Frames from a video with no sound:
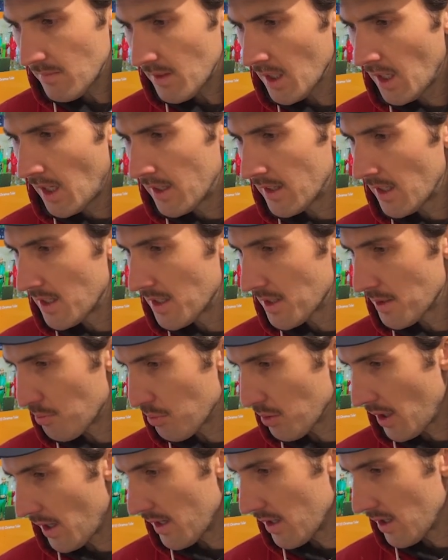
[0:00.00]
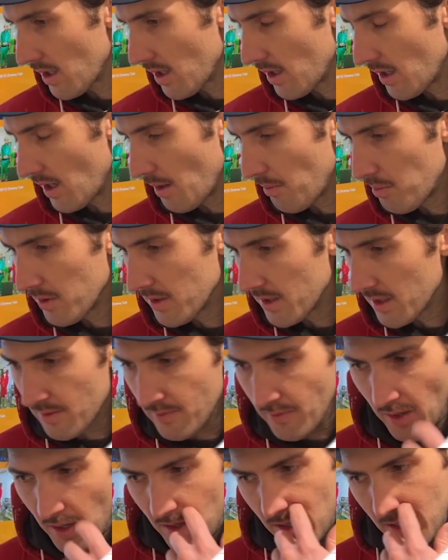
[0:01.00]
and they just brightened it up with this
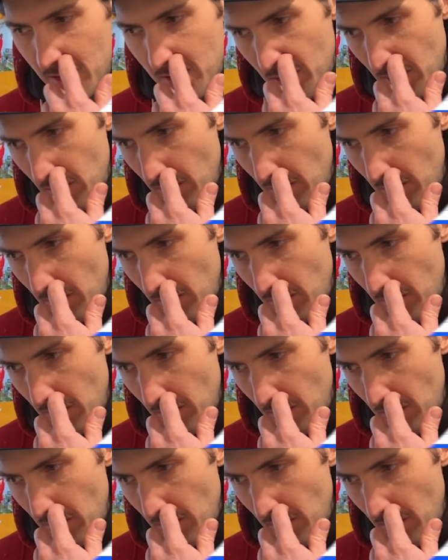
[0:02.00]
fire engine